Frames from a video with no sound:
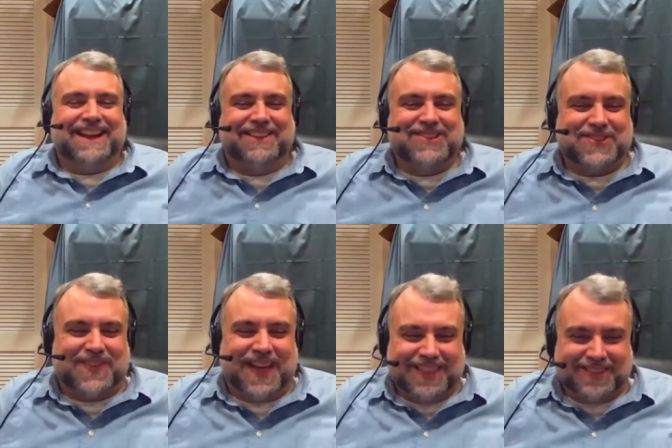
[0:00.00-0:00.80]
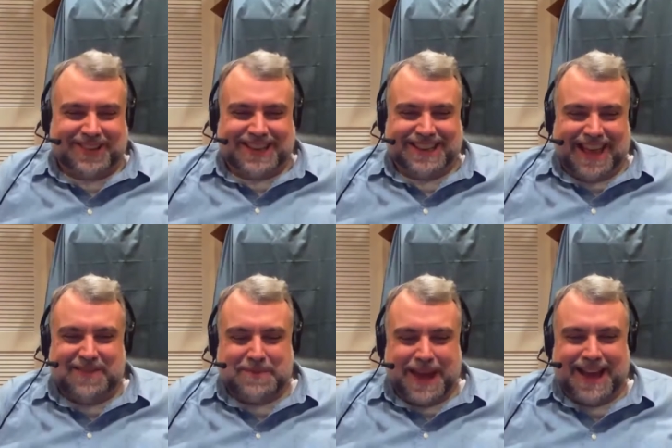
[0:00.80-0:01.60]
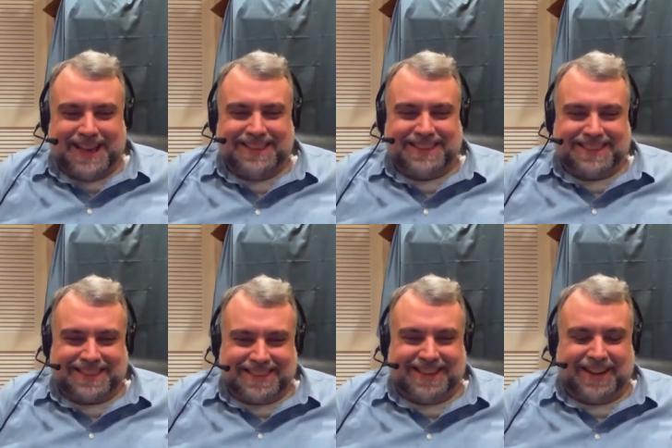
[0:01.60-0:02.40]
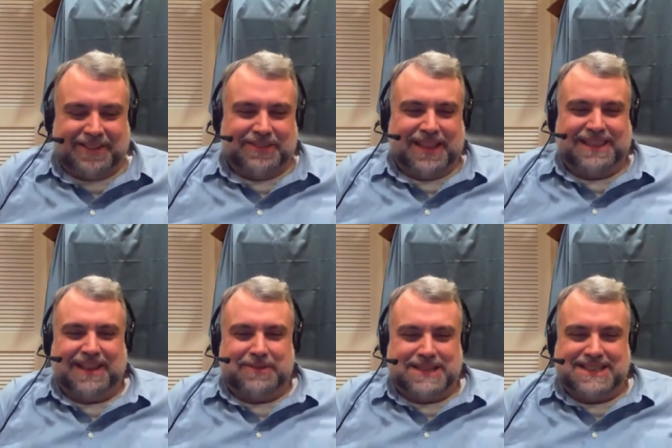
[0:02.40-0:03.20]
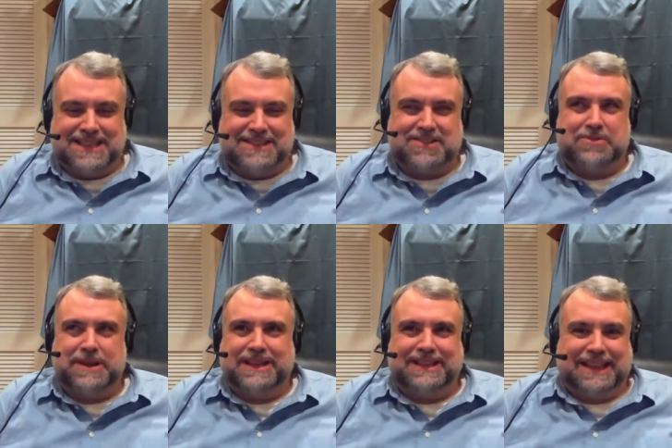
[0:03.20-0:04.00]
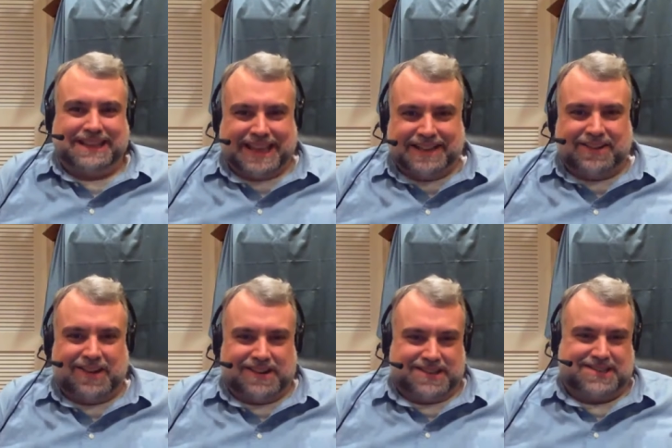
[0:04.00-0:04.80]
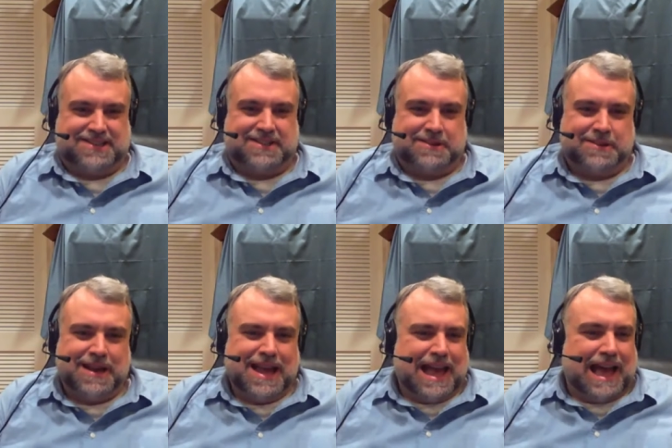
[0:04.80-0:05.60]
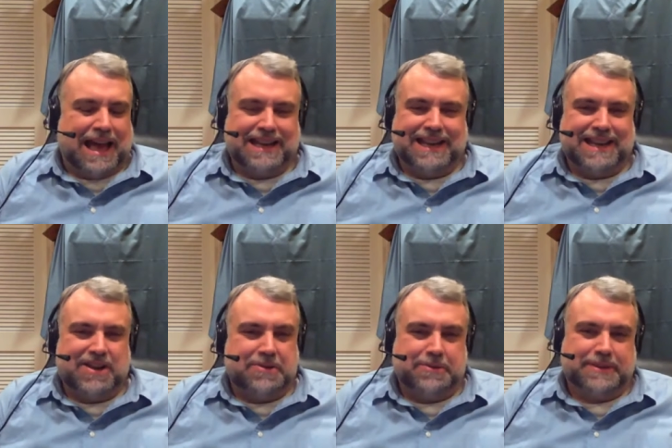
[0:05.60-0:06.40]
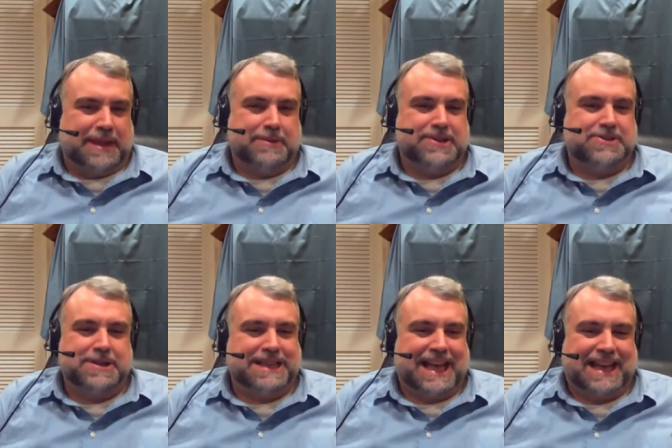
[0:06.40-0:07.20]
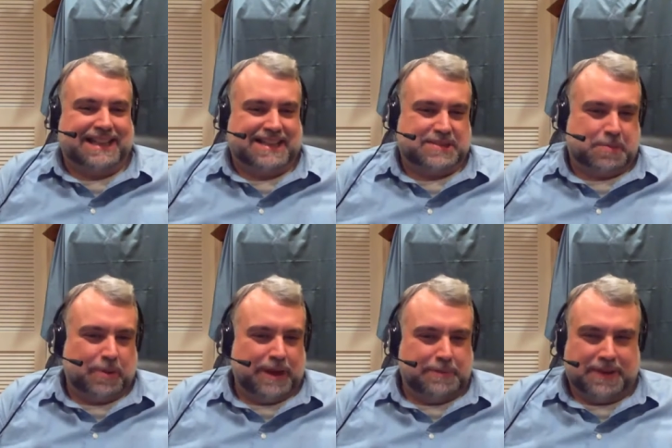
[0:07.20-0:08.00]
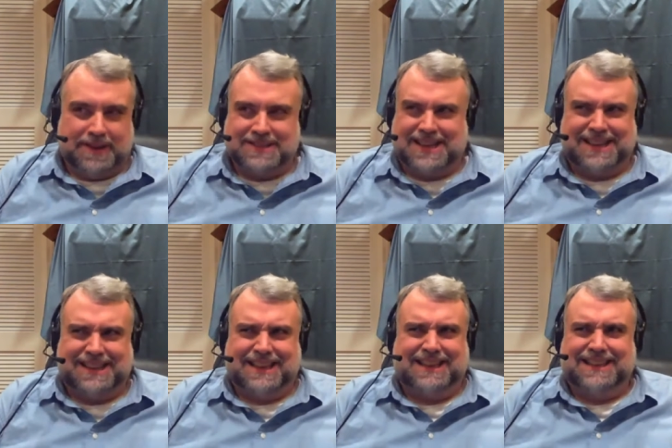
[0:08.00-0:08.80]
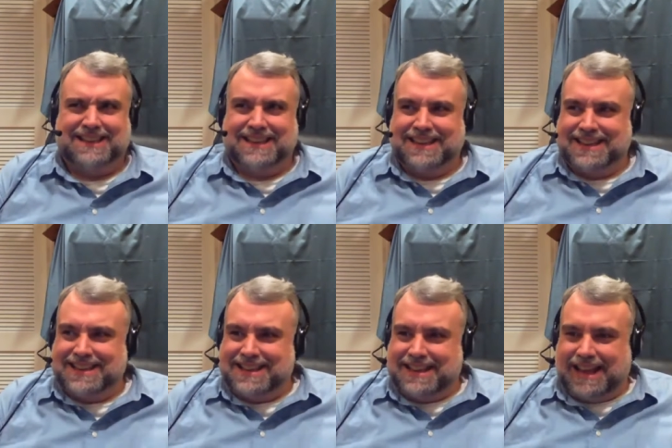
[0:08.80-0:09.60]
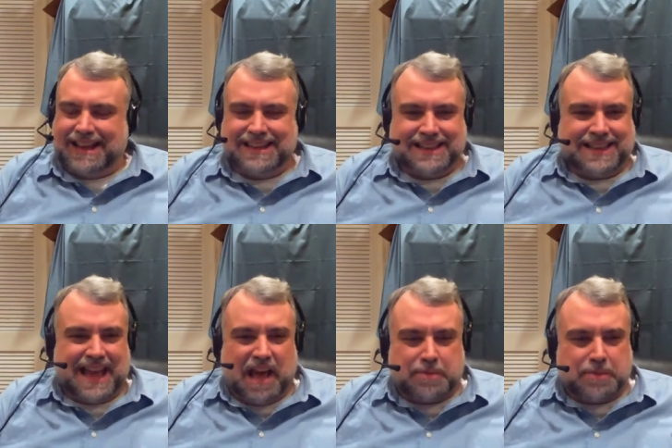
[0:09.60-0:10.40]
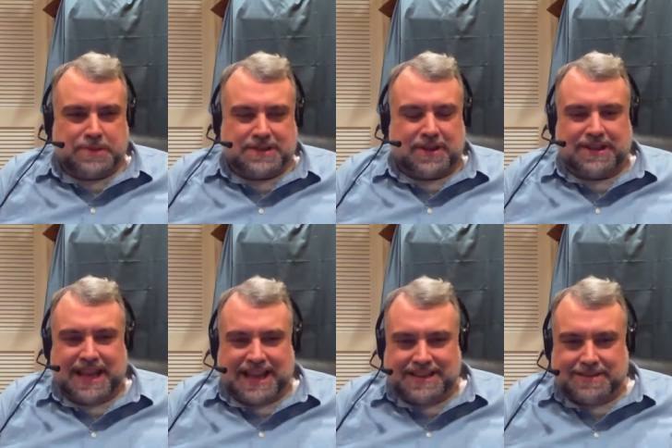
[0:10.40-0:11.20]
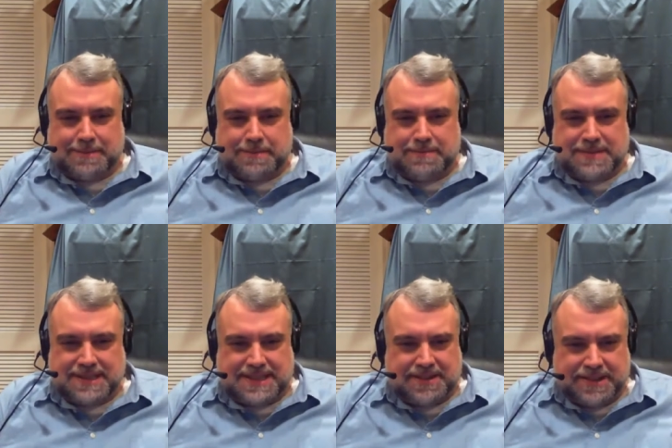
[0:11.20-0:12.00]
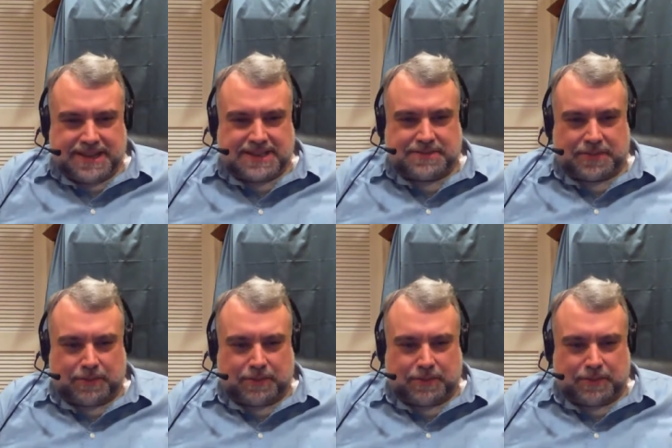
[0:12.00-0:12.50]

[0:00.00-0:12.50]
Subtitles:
He was following that path, you know, that we see so many like later artists do. I didn't know they were doing that at this point because I didn't think the album was all that serious of a